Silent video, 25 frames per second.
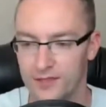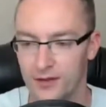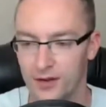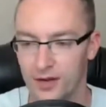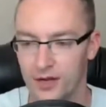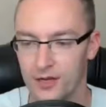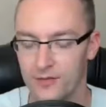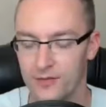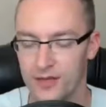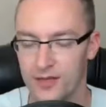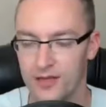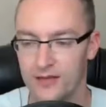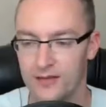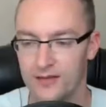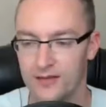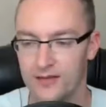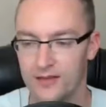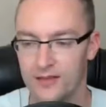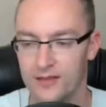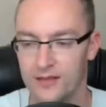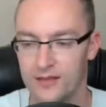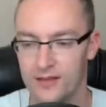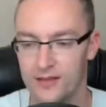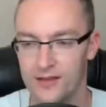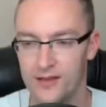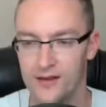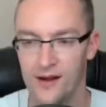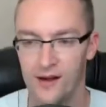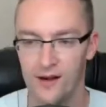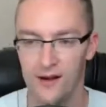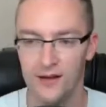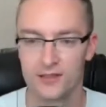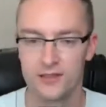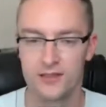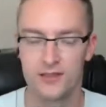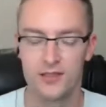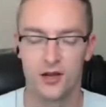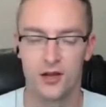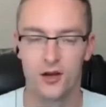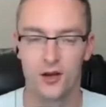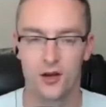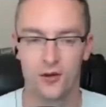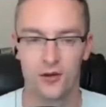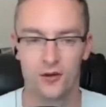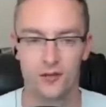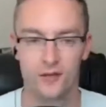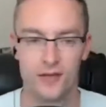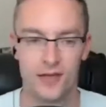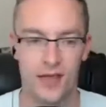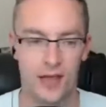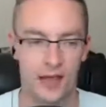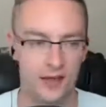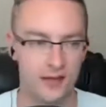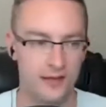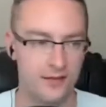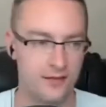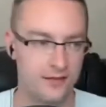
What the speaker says: You know what I mean? So yeah,